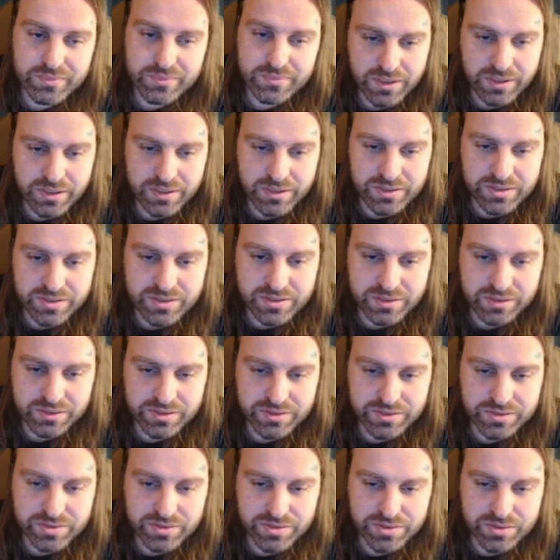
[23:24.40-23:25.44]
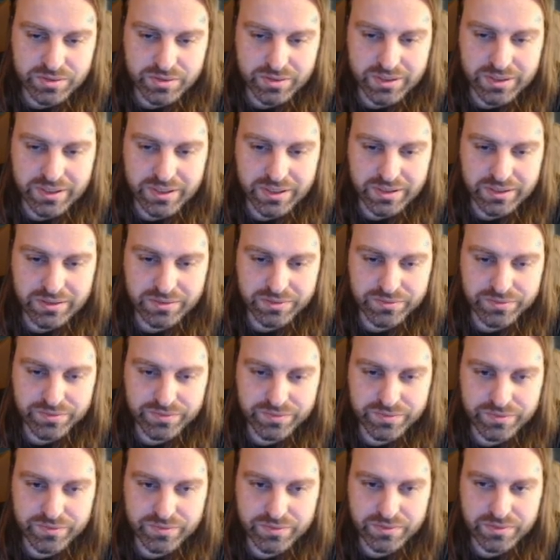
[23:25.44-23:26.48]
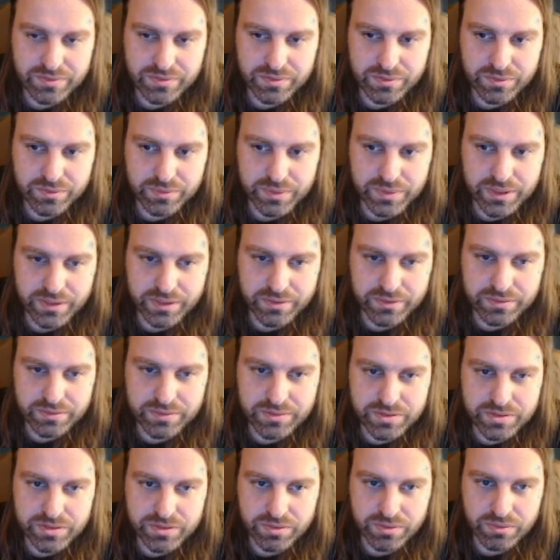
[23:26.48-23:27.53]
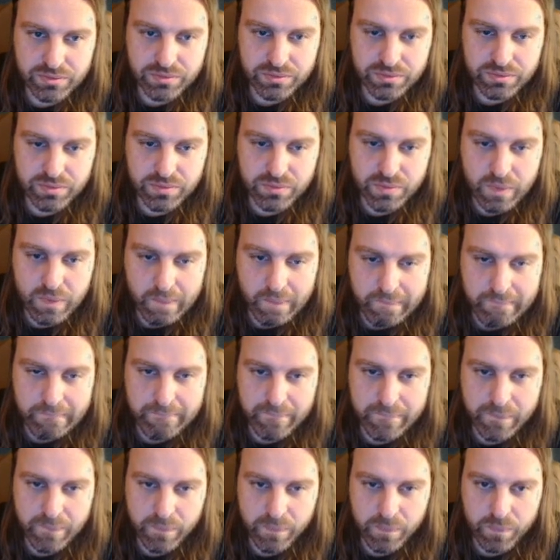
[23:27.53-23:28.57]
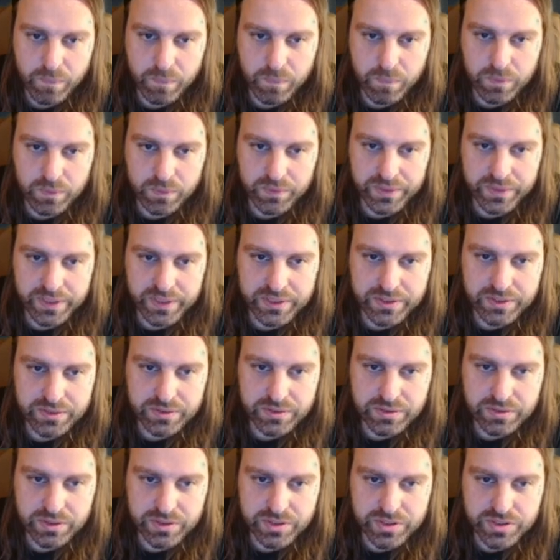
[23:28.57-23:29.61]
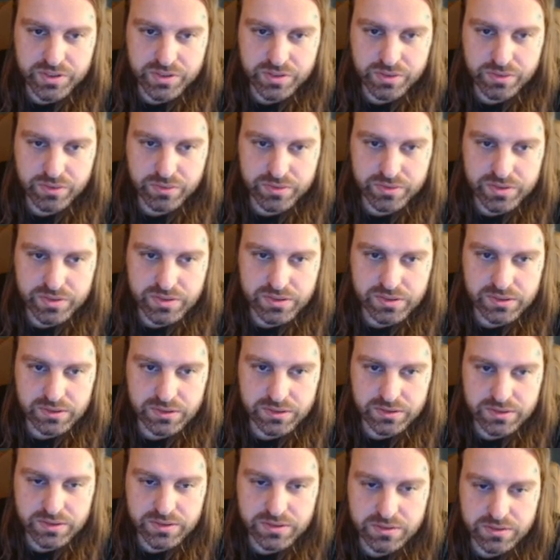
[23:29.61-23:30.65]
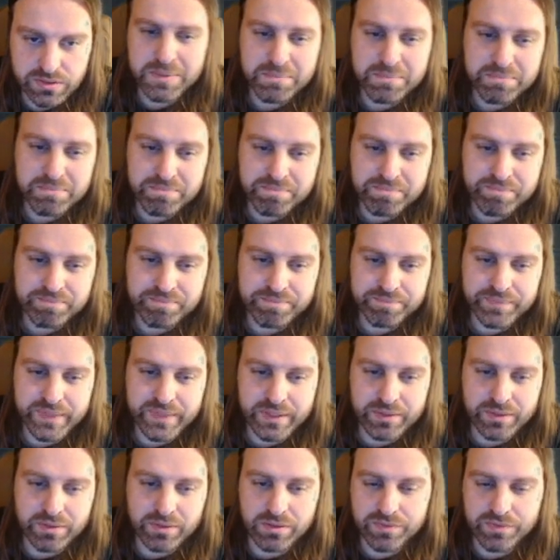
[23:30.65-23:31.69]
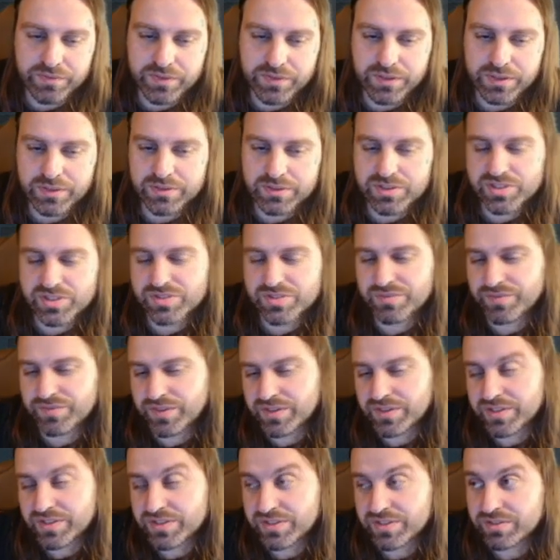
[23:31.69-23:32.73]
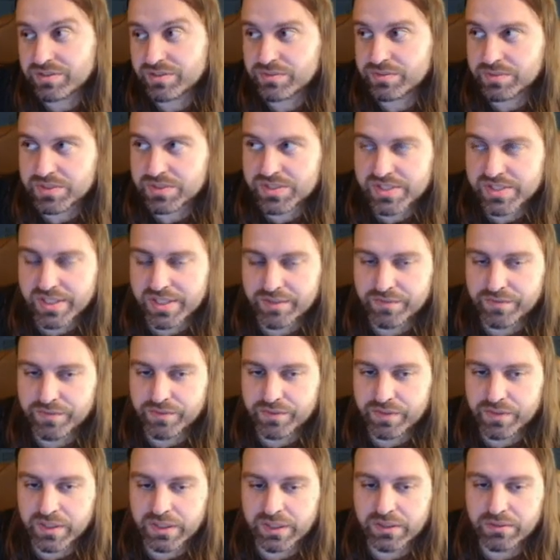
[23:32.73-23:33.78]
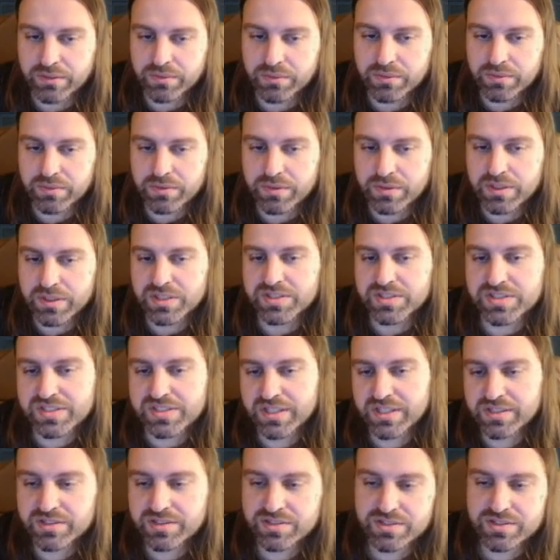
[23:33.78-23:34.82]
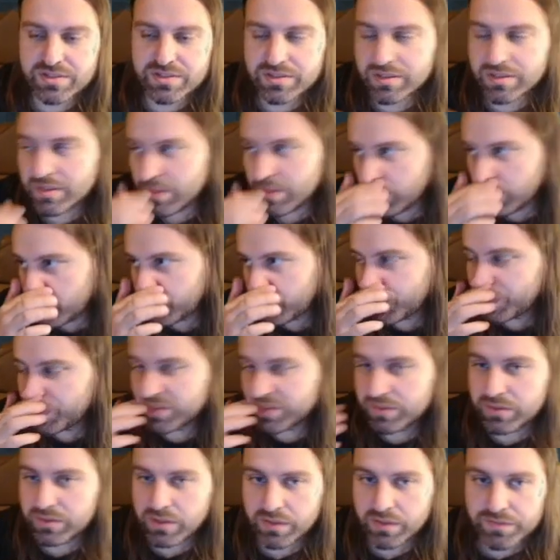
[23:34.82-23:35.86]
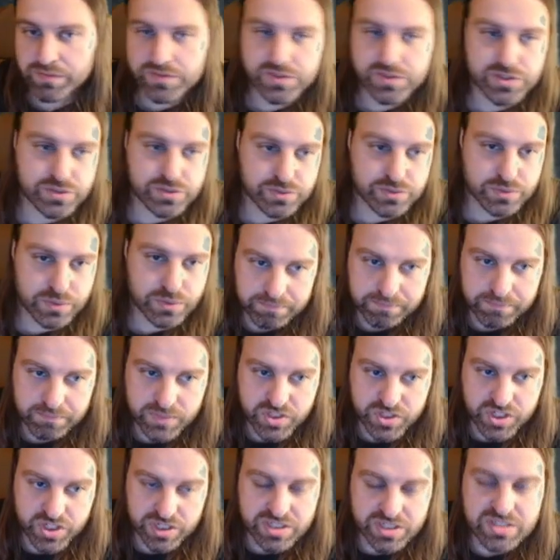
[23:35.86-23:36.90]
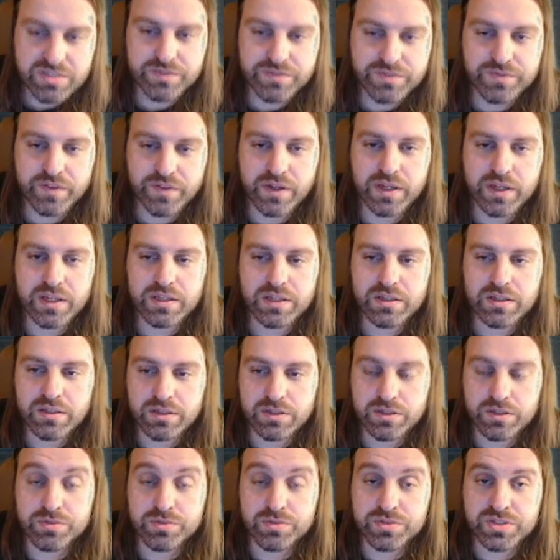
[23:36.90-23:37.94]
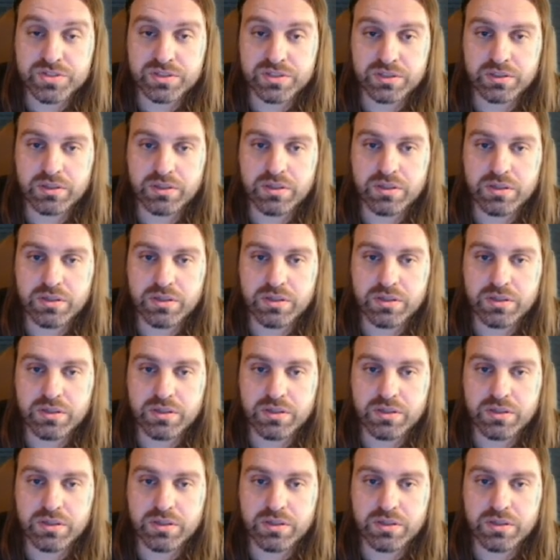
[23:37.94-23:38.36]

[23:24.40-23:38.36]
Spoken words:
Instinct is also kind of rare, so we'll not touch those things. You know, if you can just fit this into a set for now, these sets are good enough to justify using